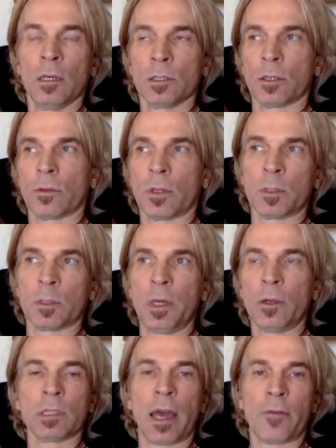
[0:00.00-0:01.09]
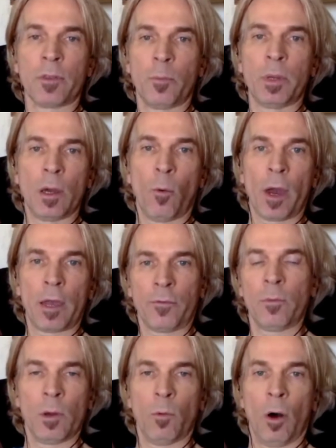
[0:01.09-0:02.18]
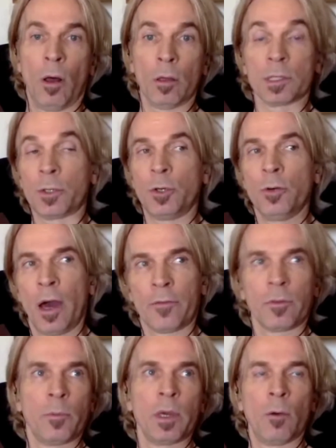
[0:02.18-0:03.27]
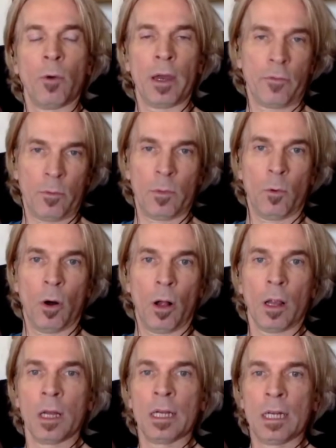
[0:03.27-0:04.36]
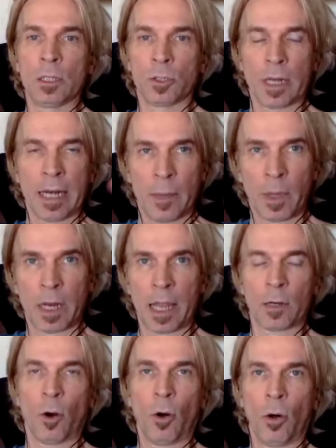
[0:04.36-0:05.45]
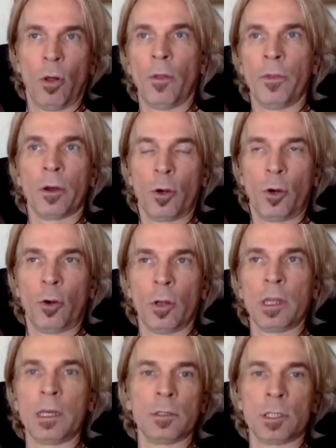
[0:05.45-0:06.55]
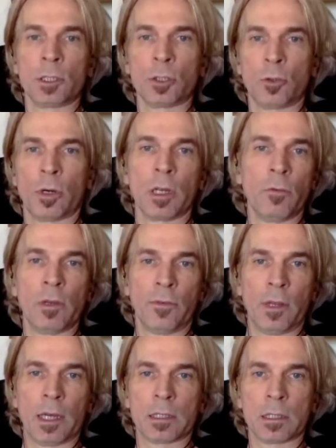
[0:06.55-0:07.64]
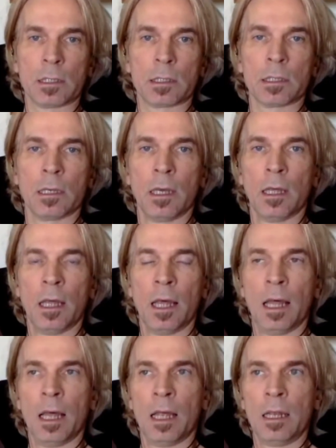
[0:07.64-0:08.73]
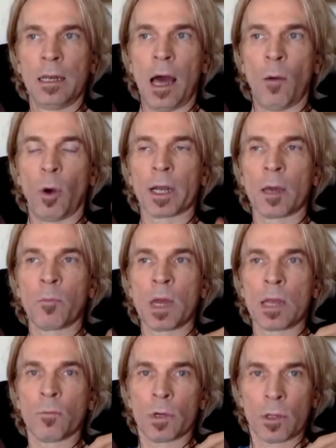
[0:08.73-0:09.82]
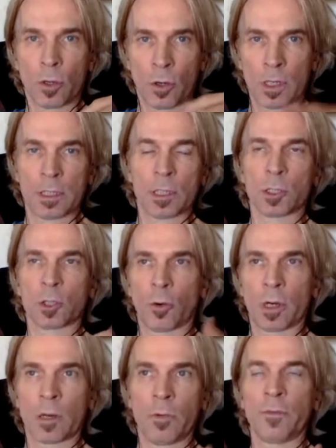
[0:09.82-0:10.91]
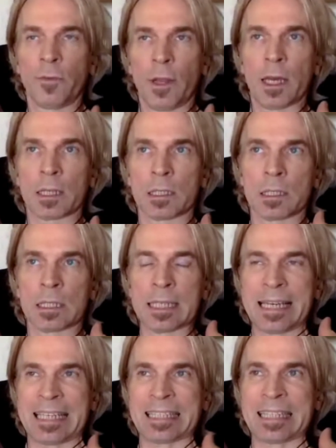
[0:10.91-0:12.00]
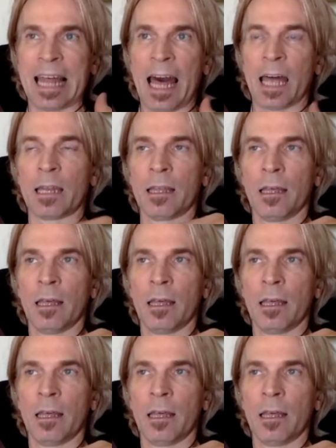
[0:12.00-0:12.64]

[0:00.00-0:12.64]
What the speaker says: So the speakers have to be away from the walls, and you have to be away from the wall to eliminate all the early distorting reflexes. Now, what I mean with early distorting reflexes is that